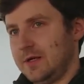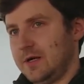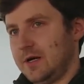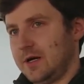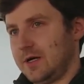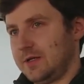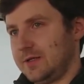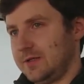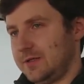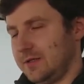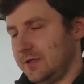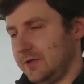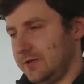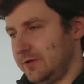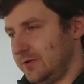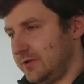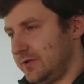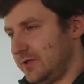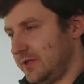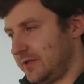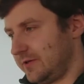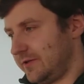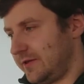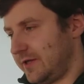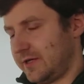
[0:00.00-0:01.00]
until you
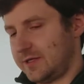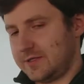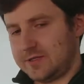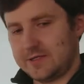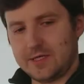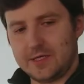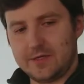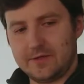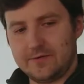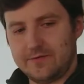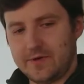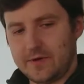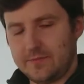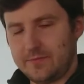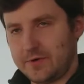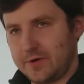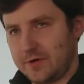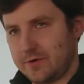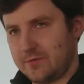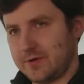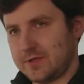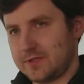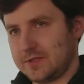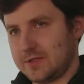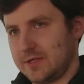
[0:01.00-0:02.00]
did the send web
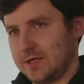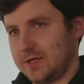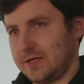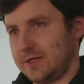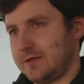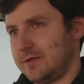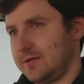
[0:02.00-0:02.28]
request,